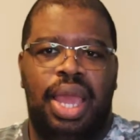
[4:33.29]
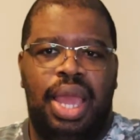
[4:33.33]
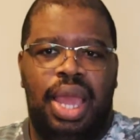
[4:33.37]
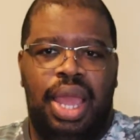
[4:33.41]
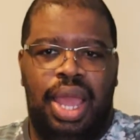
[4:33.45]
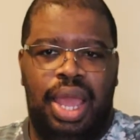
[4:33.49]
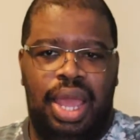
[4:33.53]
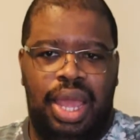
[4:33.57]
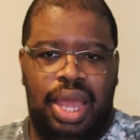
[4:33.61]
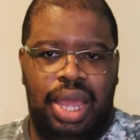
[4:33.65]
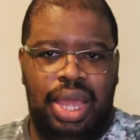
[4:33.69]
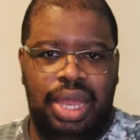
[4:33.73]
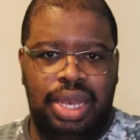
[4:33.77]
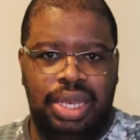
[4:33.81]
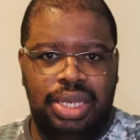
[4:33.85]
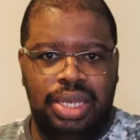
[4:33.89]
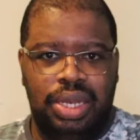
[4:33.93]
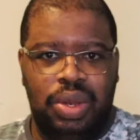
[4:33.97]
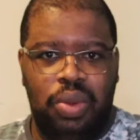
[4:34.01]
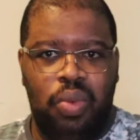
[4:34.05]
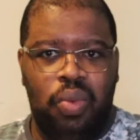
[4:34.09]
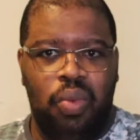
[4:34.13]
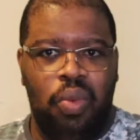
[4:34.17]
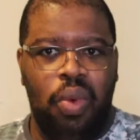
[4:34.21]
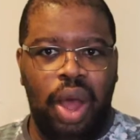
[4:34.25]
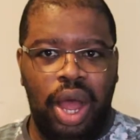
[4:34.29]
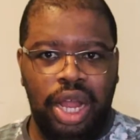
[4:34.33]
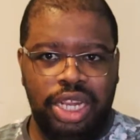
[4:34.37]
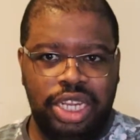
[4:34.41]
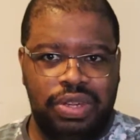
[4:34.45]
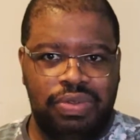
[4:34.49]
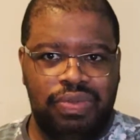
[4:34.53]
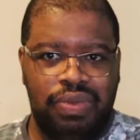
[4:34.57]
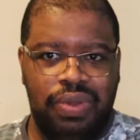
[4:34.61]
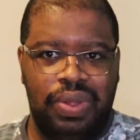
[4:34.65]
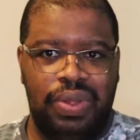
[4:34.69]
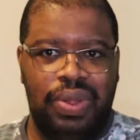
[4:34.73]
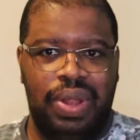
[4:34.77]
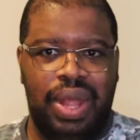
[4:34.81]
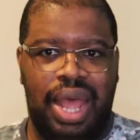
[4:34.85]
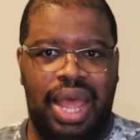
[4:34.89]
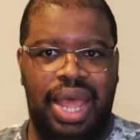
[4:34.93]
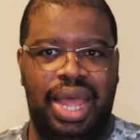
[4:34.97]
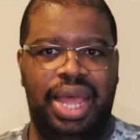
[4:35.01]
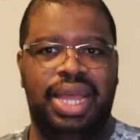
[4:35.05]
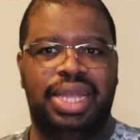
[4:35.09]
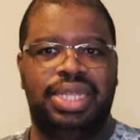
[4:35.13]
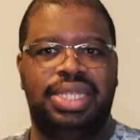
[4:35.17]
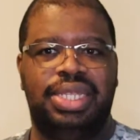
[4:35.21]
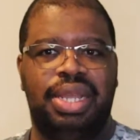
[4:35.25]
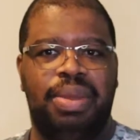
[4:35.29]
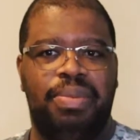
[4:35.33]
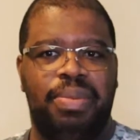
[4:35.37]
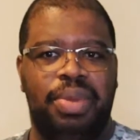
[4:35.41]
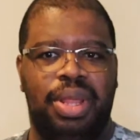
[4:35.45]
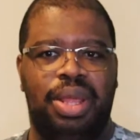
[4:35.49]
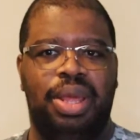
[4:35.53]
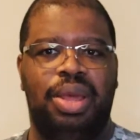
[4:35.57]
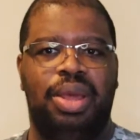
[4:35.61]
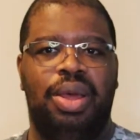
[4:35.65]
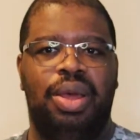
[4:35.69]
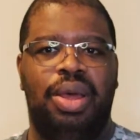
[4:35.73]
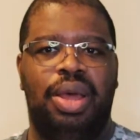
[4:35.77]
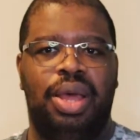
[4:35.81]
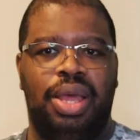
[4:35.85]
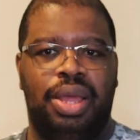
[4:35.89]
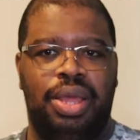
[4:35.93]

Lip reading: and watchful as some of the